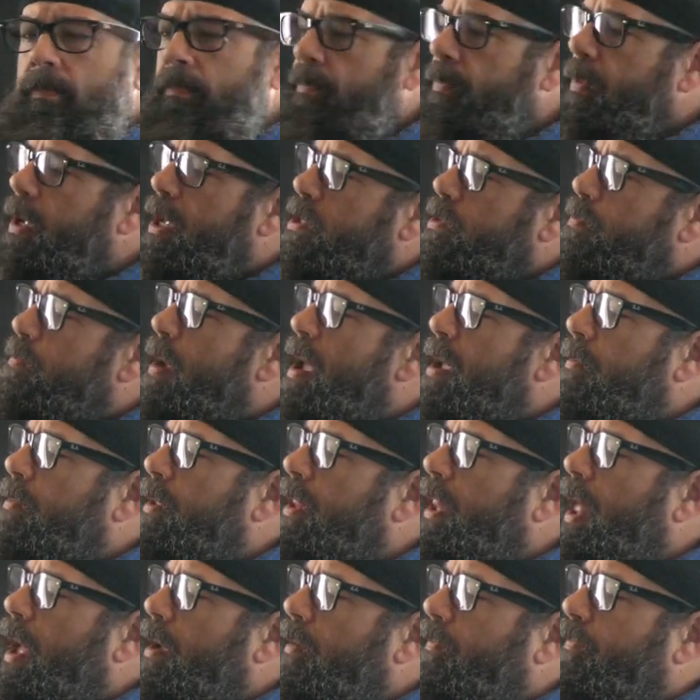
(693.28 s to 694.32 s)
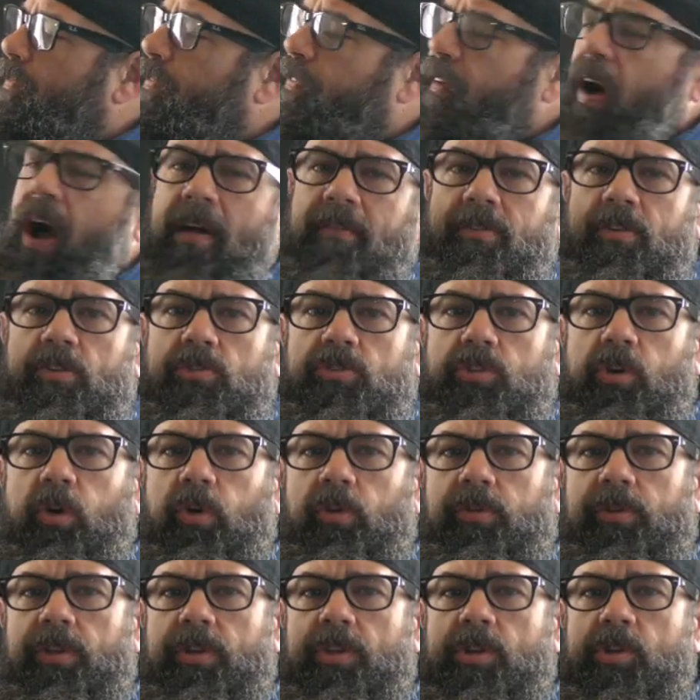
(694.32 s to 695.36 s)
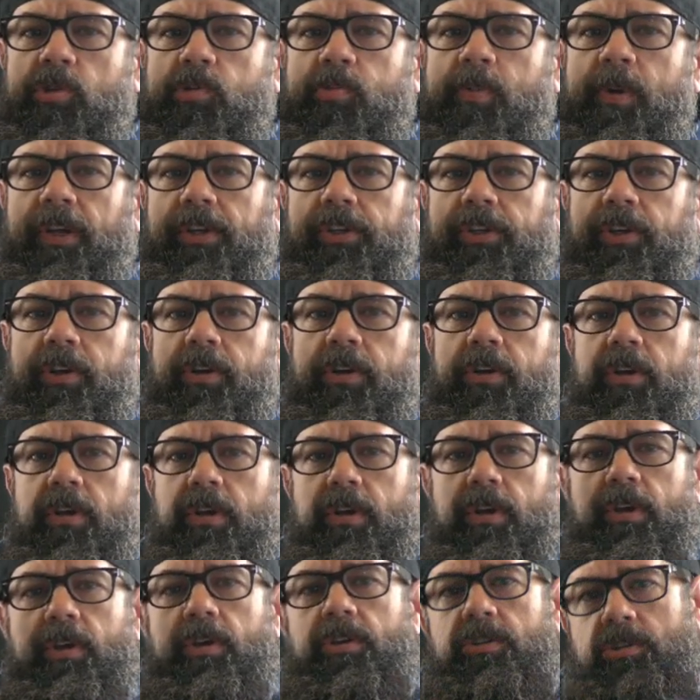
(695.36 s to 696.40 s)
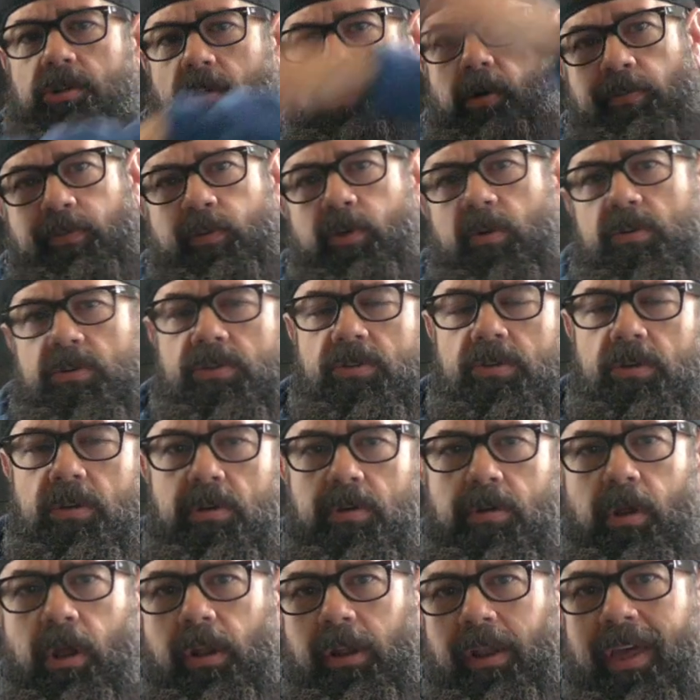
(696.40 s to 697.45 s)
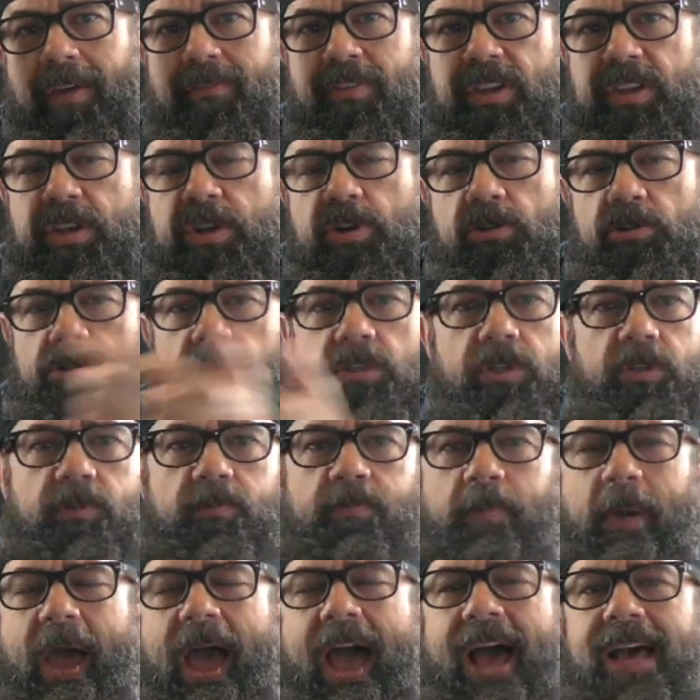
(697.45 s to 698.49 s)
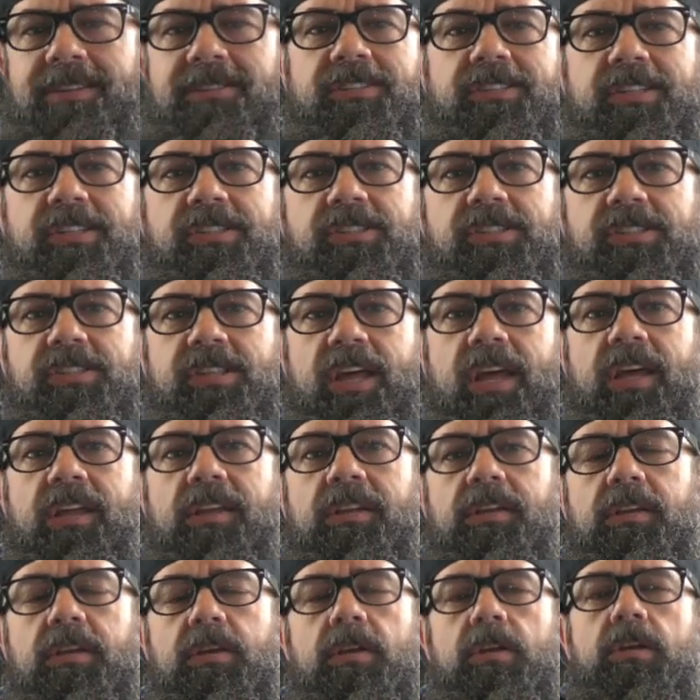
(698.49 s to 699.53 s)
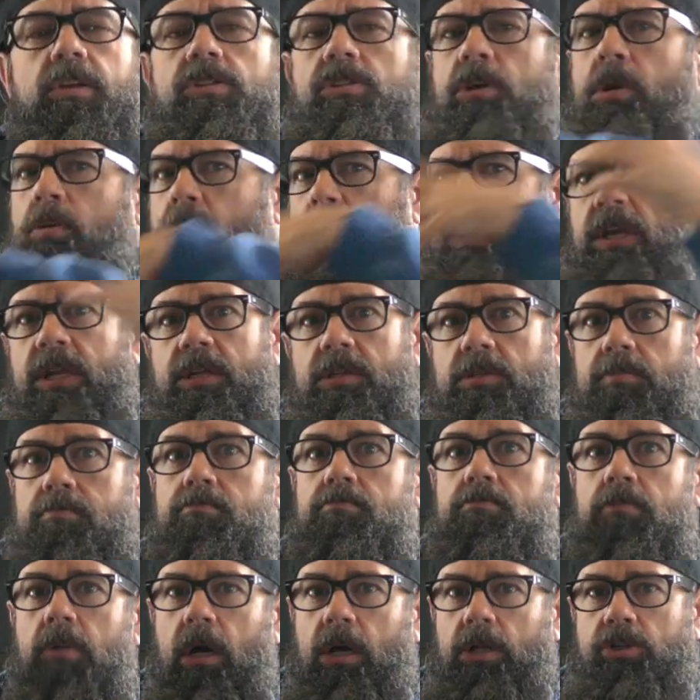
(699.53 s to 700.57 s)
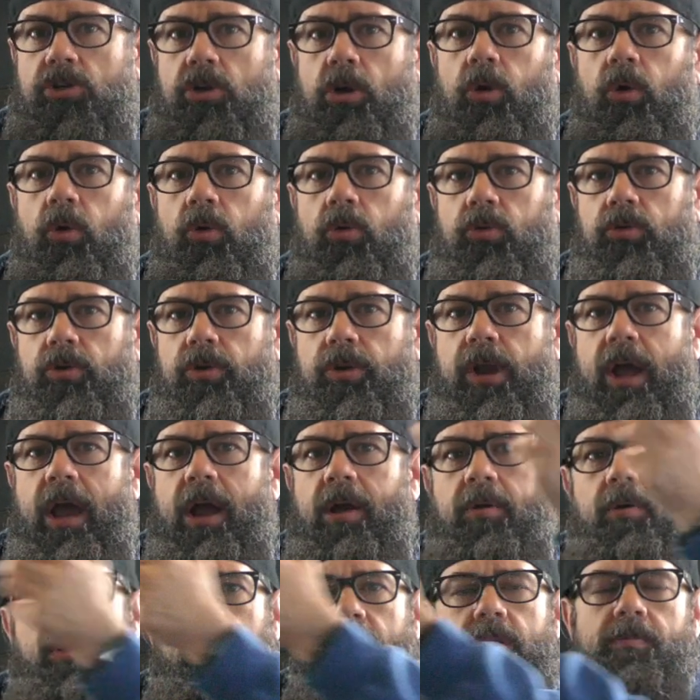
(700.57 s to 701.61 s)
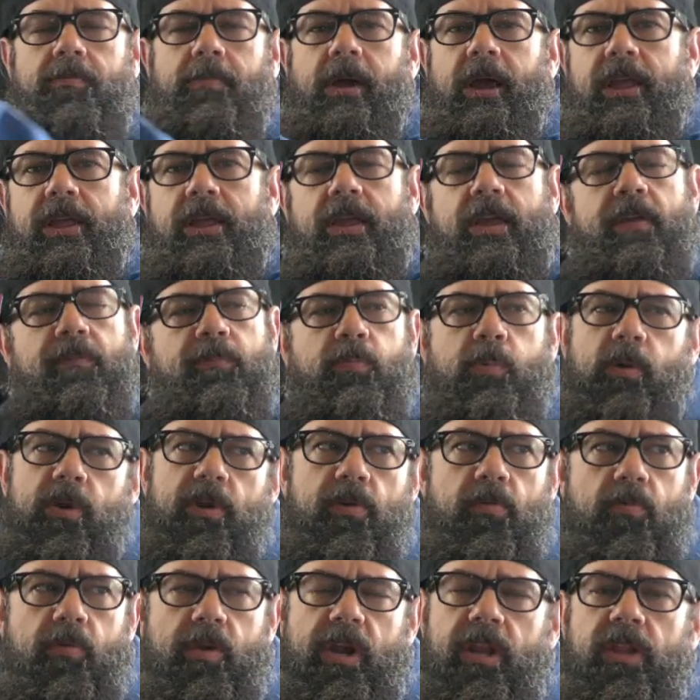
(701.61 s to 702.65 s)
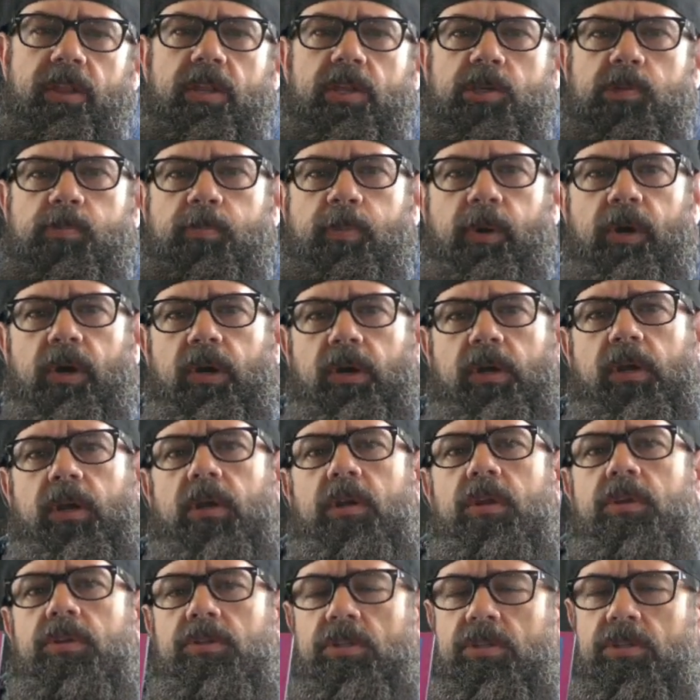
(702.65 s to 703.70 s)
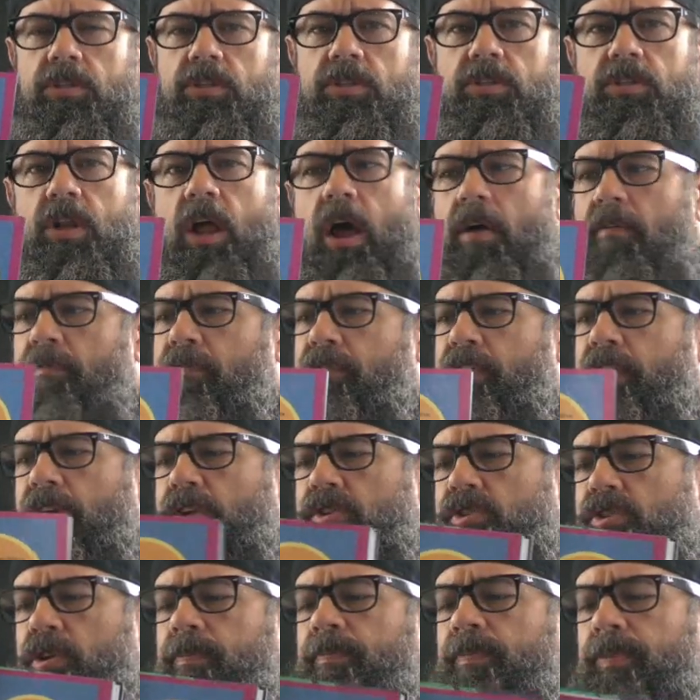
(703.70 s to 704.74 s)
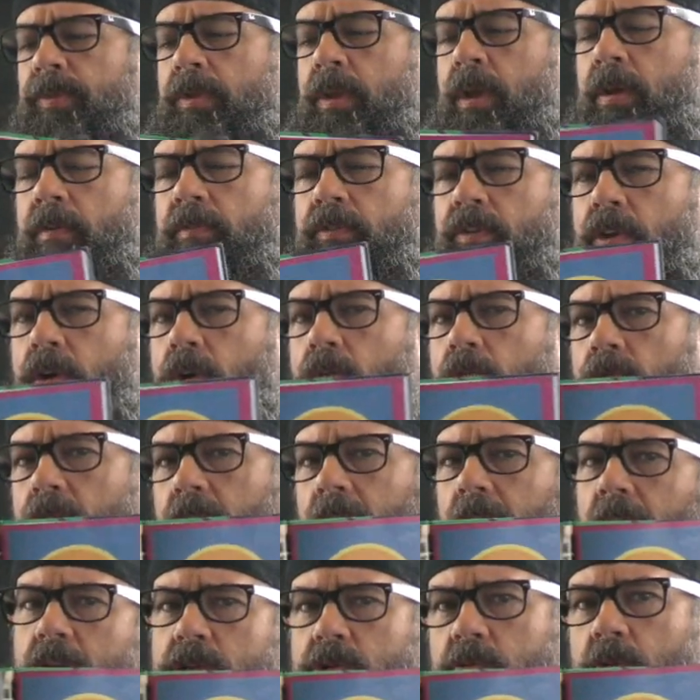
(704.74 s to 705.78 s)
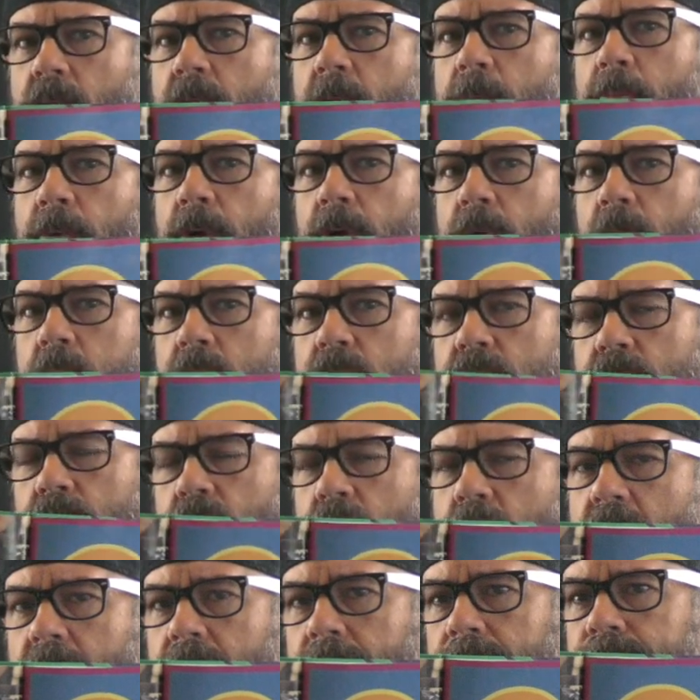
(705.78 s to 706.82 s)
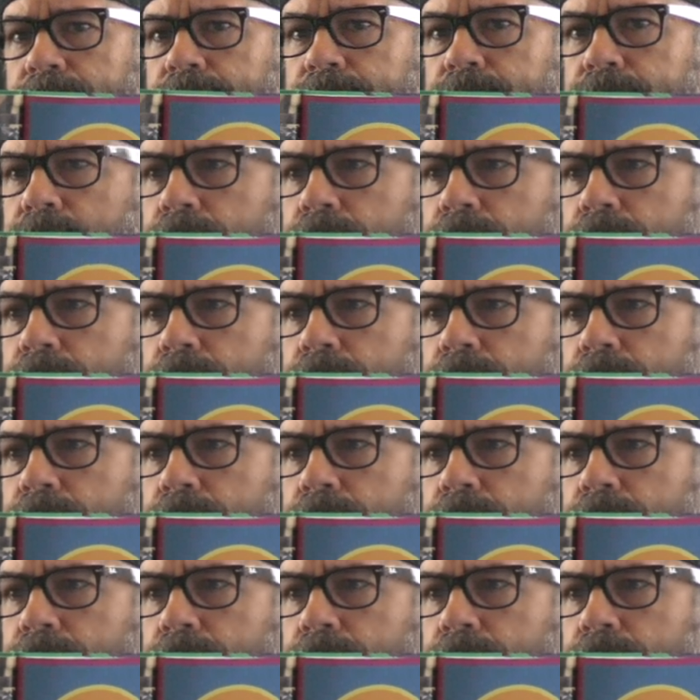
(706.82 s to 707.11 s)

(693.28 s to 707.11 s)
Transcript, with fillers: he's maybe like five years old in this picture. So of course, 11 years has passed since then. So he's much older now, and you might, if, when you're reading this book, since it's nonfiction, if you don't realize when the book was written,